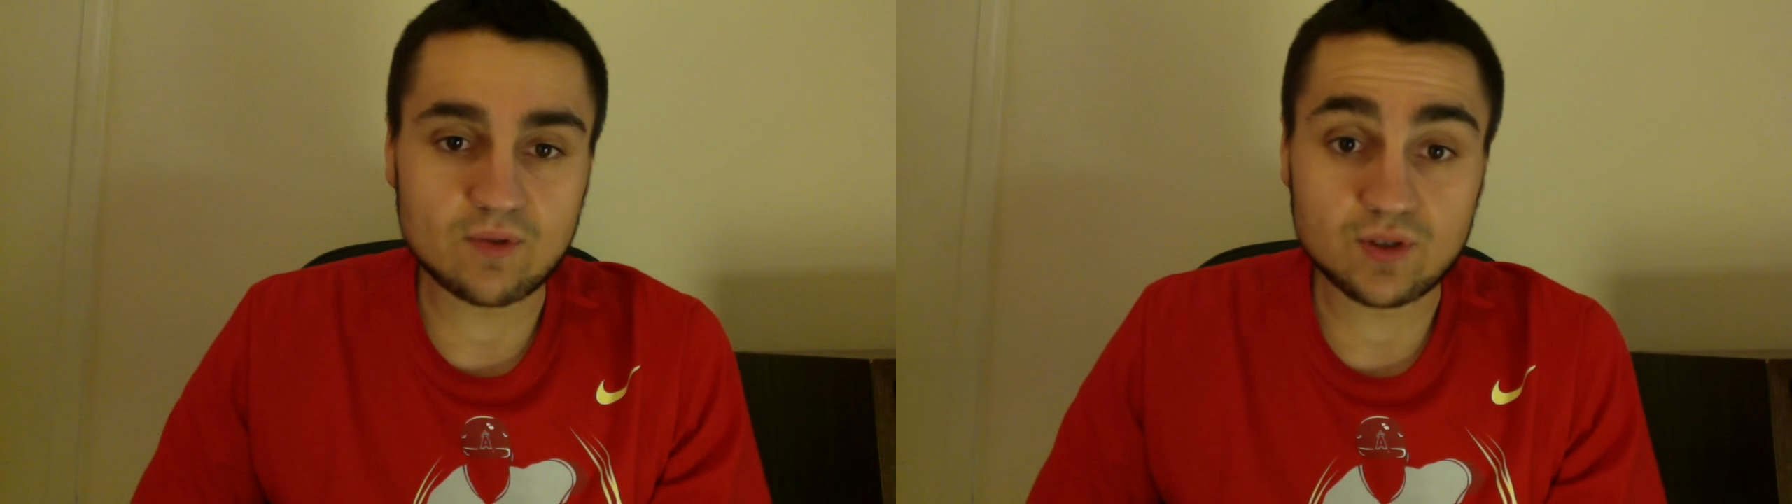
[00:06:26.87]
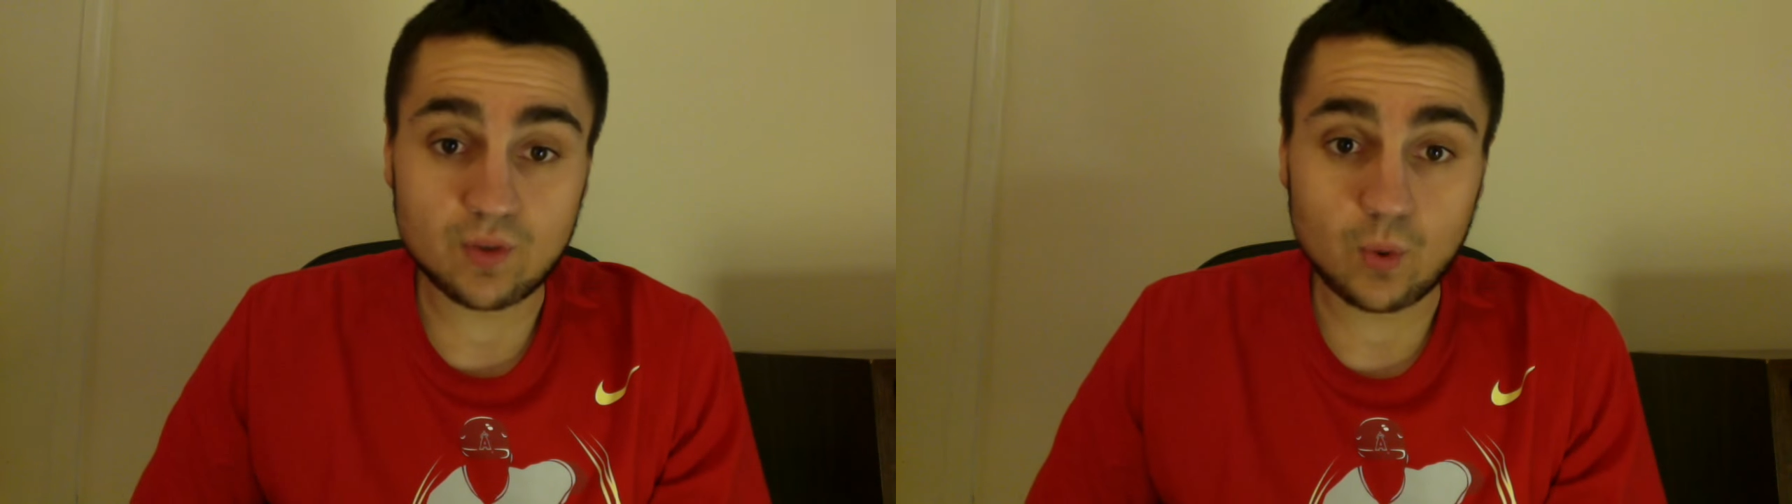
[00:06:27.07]

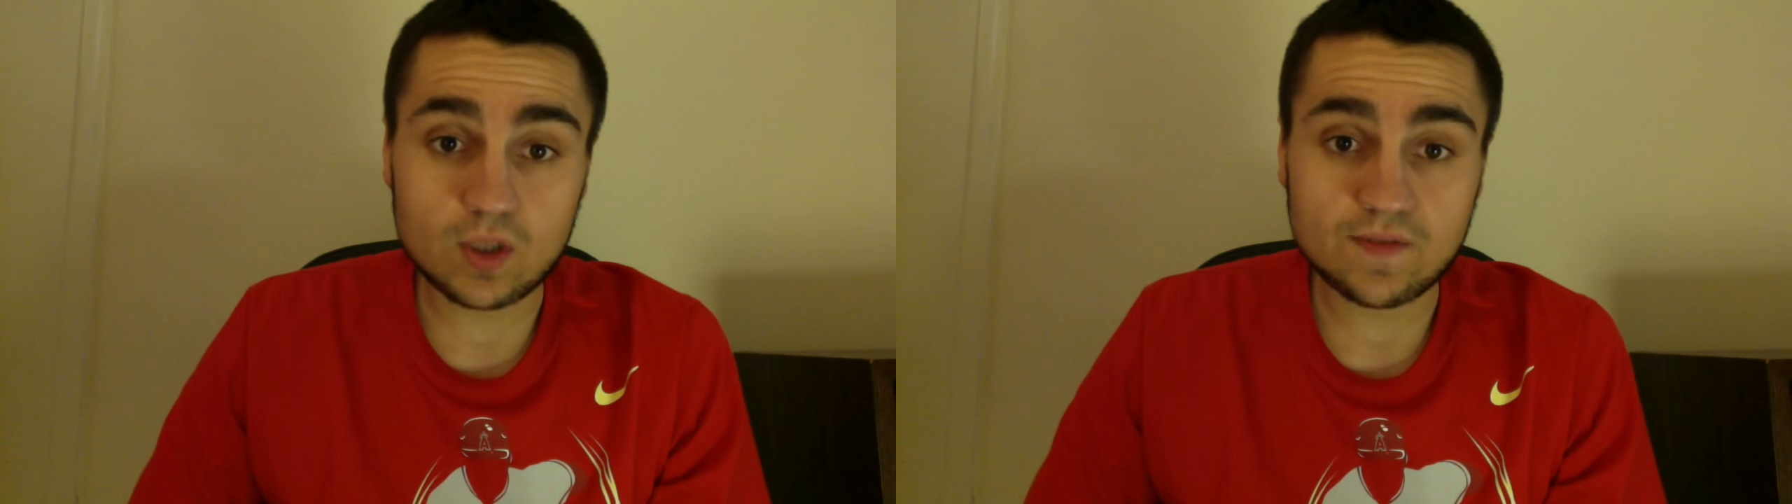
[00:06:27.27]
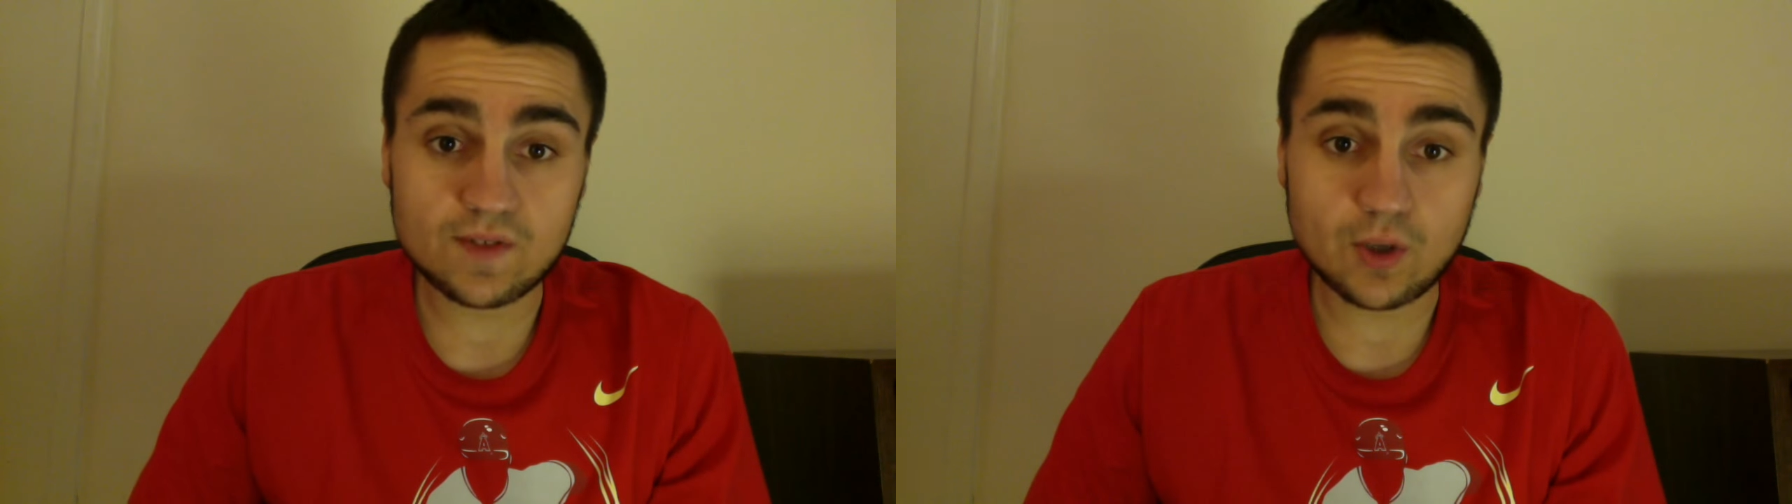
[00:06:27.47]
which was the
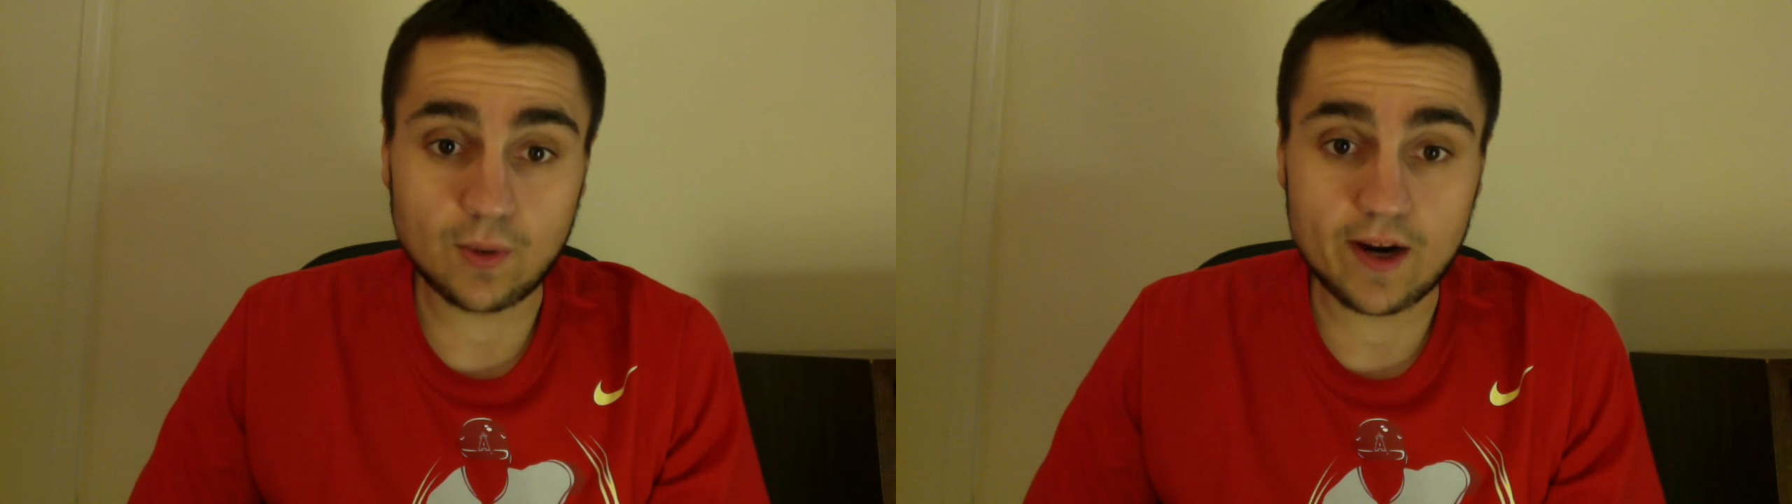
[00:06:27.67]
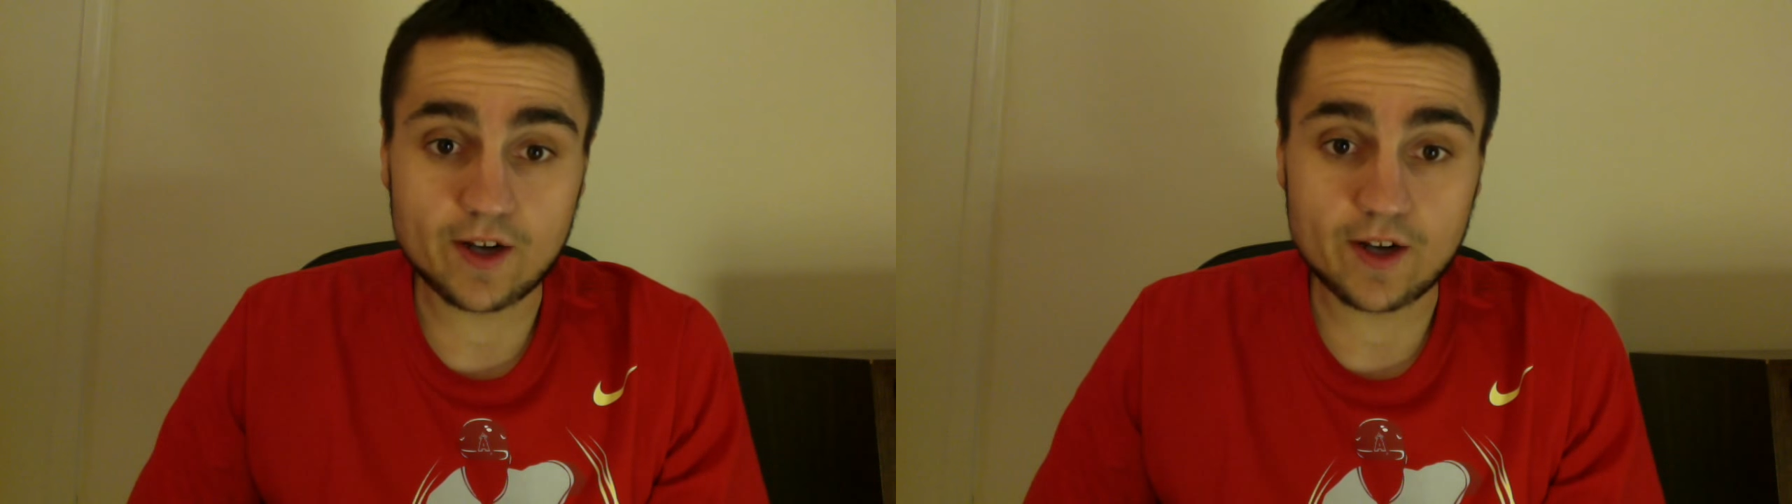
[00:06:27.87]
worst of his career.